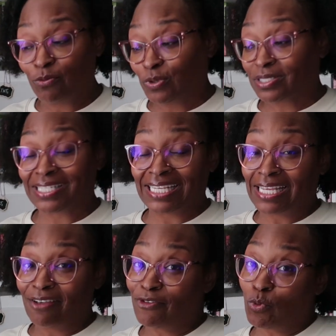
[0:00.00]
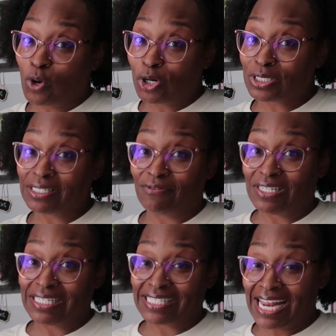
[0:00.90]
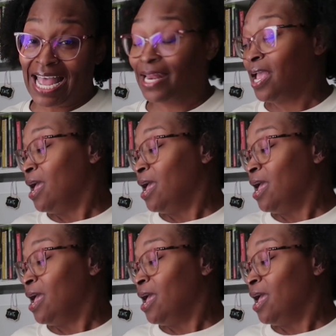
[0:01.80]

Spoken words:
We'll see if it works. If it does not,